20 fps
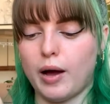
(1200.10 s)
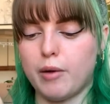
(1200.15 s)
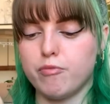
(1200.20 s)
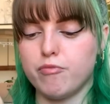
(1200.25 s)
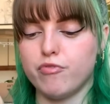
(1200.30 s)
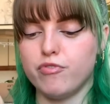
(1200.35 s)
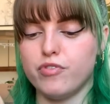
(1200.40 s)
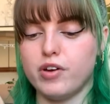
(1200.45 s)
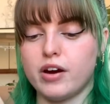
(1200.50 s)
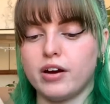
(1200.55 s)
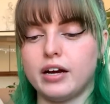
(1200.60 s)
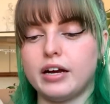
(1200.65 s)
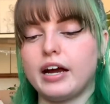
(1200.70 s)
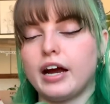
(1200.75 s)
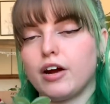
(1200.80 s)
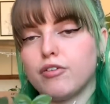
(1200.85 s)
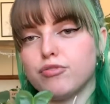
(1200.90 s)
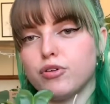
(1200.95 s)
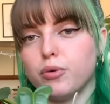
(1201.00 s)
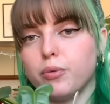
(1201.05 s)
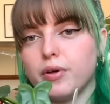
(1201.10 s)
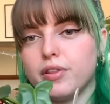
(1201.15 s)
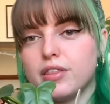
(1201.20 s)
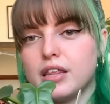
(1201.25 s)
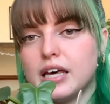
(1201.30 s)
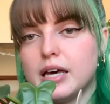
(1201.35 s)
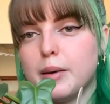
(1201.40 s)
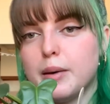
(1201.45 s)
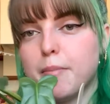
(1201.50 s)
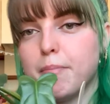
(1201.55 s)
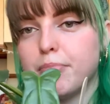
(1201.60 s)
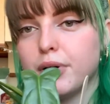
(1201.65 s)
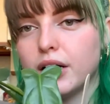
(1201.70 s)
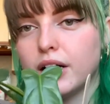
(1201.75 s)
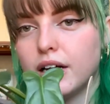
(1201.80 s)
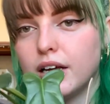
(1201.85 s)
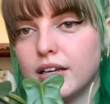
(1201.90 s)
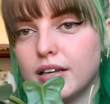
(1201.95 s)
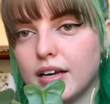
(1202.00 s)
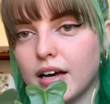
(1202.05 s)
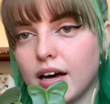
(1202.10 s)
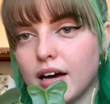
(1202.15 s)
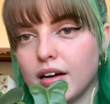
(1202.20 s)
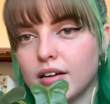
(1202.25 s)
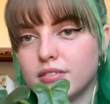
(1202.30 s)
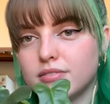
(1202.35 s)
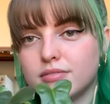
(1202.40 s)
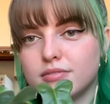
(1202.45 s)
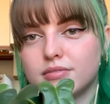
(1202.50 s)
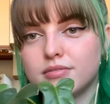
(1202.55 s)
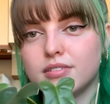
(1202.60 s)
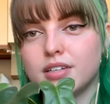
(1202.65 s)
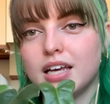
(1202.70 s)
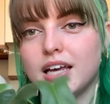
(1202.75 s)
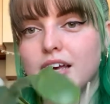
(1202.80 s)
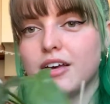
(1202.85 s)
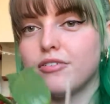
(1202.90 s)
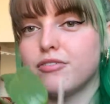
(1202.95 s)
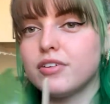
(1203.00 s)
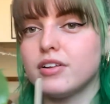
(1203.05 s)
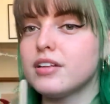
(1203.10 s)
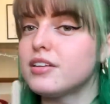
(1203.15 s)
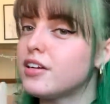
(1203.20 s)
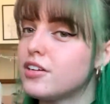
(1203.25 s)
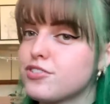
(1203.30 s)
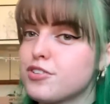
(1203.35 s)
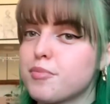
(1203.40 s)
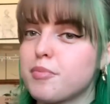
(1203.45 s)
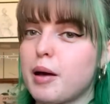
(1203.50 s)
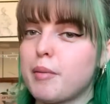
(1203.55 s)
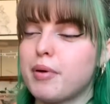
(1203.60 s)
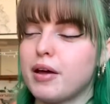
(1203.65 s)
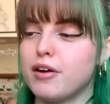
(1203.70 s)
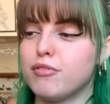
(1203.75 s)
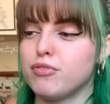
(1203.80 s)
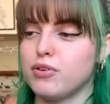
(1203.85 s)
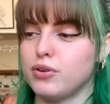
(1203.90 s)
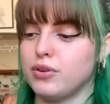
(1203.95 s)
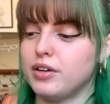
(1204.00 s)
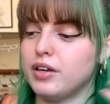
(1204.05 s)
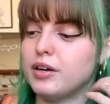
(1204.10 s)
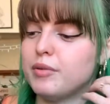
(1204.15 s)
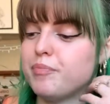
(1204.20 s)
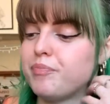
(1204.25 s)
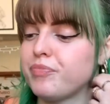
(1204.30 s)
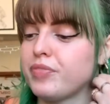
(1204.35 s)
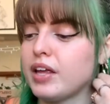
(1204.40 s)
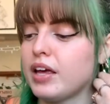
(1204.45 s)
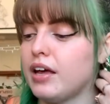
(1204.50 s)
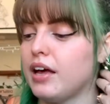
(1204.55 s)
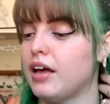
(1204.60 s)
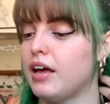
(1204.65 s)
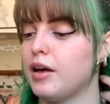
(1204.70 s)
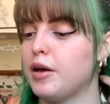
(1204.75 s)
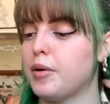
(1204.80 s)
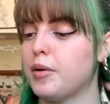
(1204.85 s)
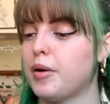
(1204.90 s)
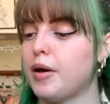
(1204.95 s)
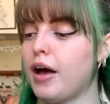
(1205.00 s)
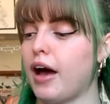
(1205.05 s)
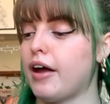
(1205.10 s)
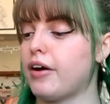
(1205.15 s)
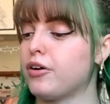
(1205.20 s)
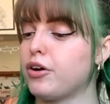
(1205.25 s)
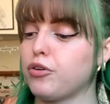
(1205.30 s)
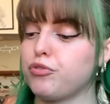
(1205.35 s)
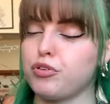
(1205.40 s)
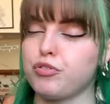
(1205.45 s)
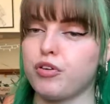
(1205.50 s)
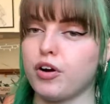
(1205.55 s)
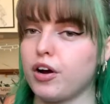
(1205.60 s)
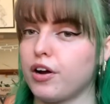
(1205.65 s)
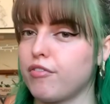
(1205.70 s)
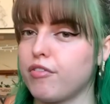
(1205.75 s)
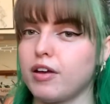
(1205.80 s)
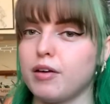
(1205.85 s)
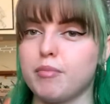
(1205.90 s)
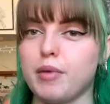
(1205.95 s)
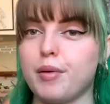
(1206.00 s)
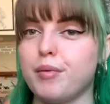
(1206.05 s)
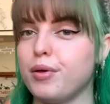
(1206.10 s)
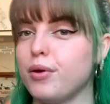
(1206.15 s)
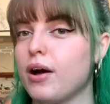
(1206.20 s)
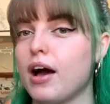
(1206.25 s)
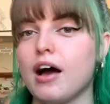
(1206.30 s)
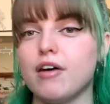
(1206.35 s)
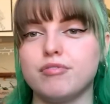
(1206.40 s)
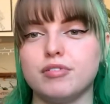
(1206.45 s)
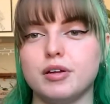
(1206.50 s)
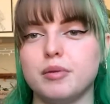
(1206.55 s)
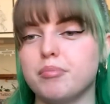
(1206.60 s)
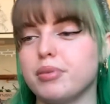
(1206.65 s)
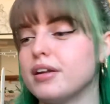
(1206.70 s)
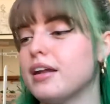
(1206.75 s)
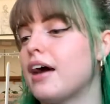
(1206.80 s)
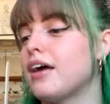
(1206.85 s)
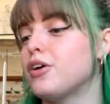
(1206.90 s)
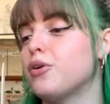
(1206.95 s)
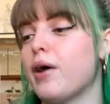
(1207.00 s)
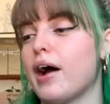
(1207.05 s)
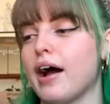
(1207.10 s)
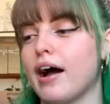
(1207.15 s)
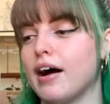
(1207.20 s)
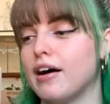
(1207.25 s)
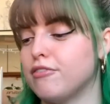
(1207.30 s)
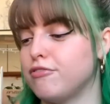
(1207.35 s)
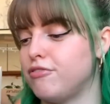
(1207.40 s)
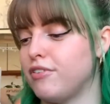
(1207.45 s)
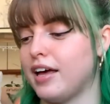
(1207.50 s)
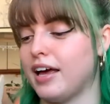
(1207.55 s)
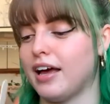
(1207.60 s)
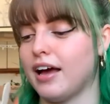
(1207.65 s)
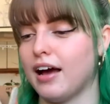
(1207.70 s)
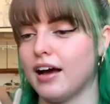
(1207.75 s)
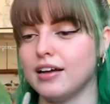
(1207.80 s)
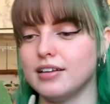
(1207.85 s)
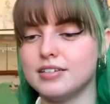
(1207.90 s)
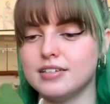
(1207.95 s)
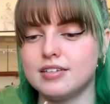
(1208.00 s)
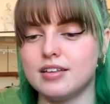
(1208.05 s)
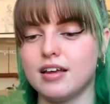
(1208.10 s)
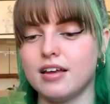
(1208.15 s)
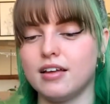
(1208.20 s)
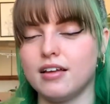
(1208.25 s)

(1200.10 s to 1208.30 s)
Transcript: I'm very careful with it. But yeah, Philodendron Bipennifolium. I don't know if you've heard of it, maybe you haven't, but now you have. And